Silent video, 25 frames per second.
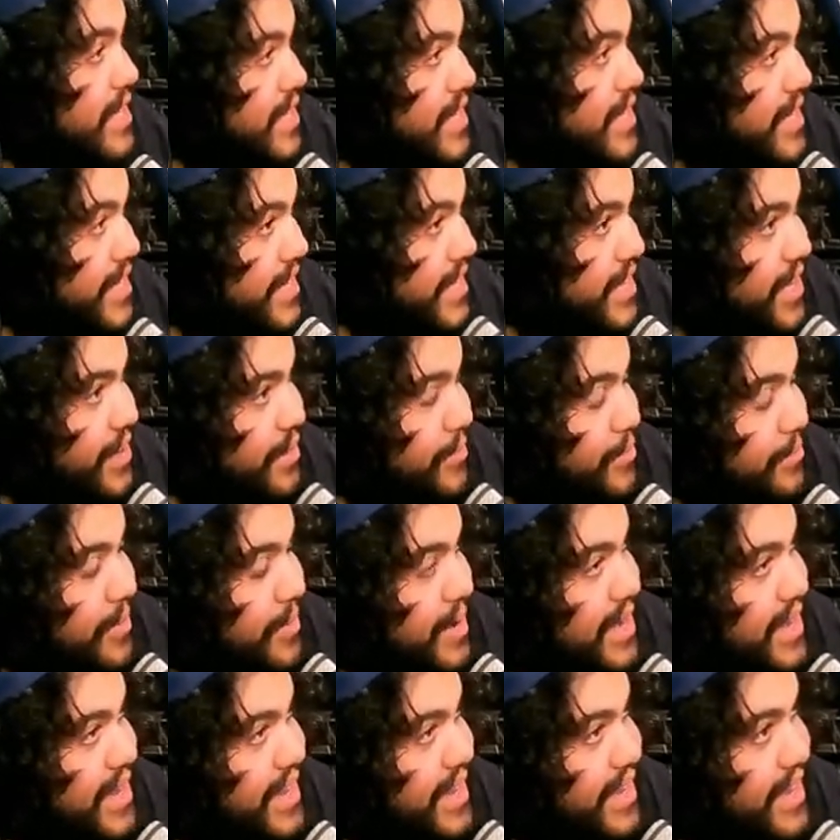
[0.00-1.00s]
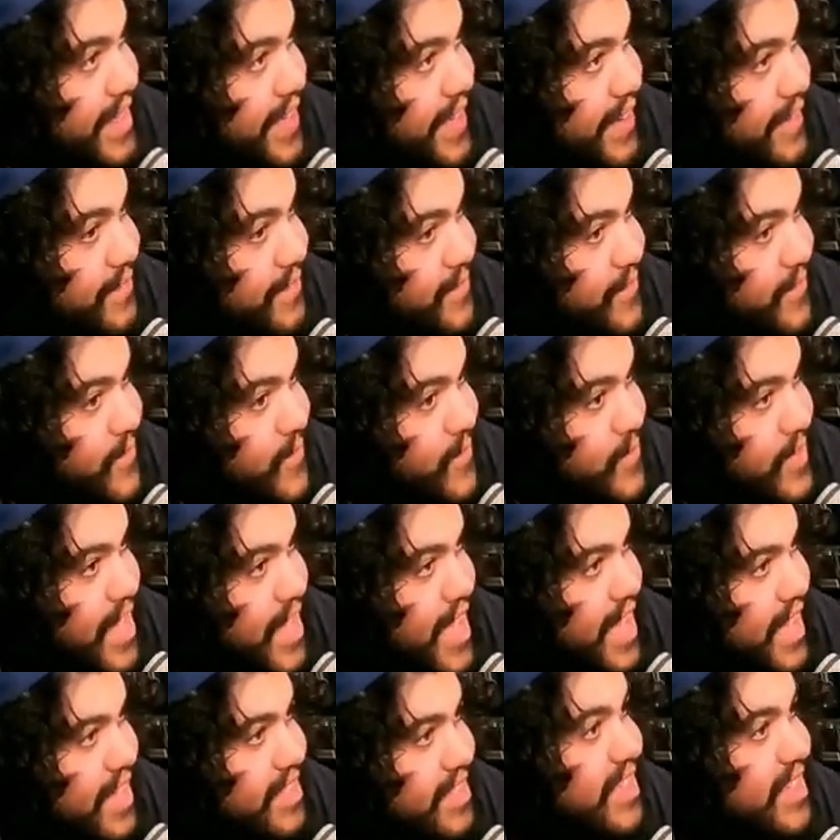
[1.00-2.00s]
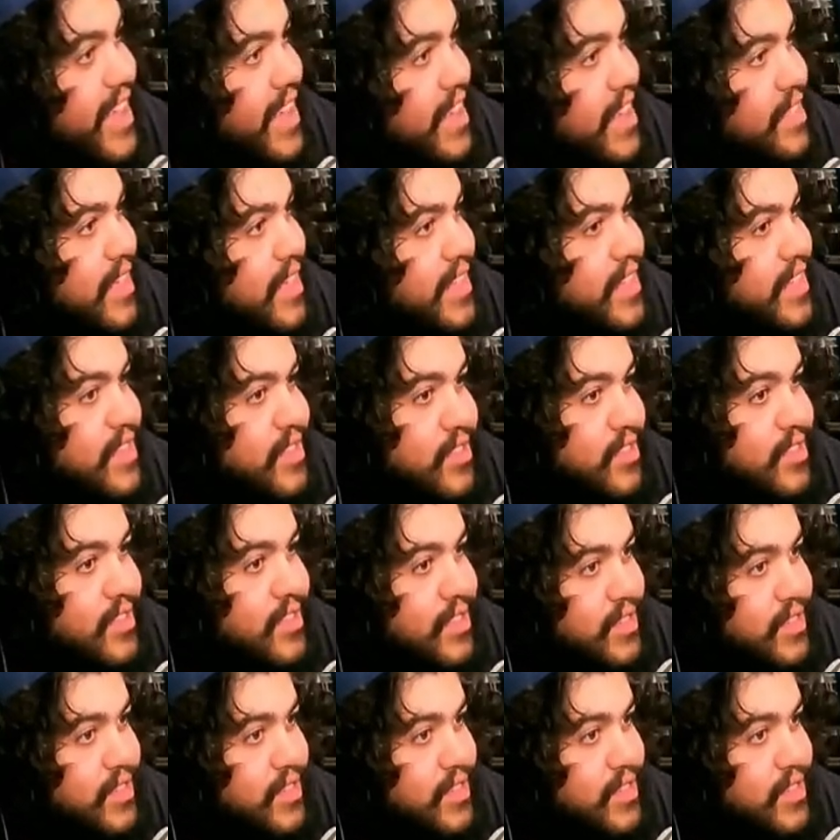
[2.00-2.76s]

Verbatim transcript: you know, but has the energy too. Yeah, it's like it's like this.